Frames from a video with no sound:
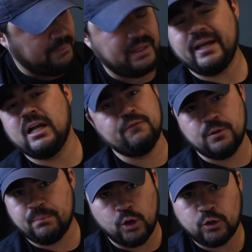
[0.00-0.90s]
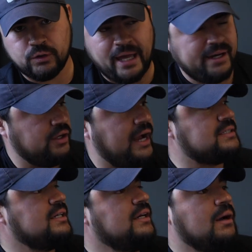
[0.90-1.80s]
I come from broker land, you
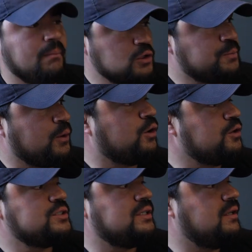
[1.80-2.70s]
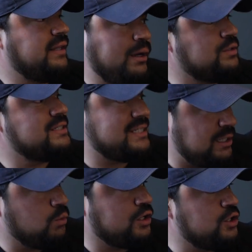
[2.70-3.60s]
guys. Most brokers, they would
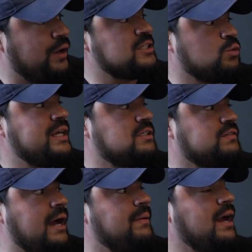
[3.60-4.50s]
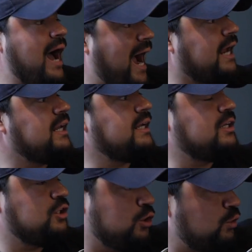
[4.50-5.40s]
see what you're doing as a waste of time. I need
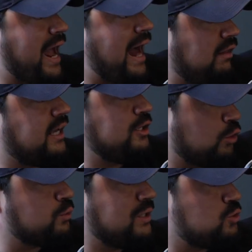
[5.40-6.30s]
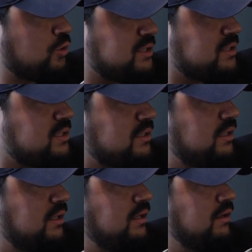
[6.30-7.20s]
you to allocate your resources
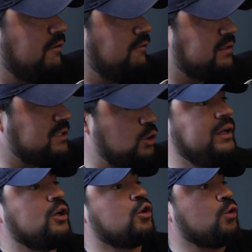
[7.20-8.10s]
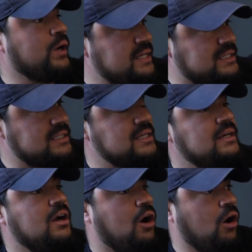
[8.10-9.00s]
to increase
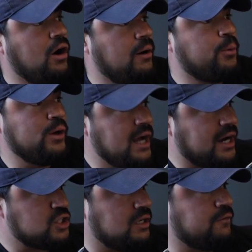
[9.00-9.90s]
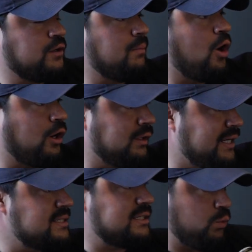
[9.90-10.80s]
our production from our
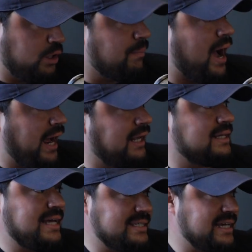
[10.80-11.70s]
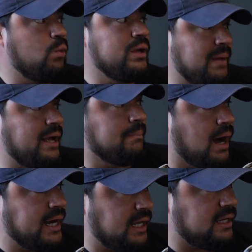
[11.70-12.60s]
leads that we're buying, because that's how we make
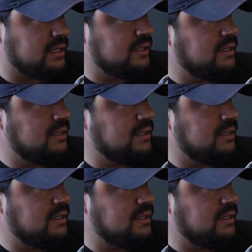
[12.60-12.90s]
money.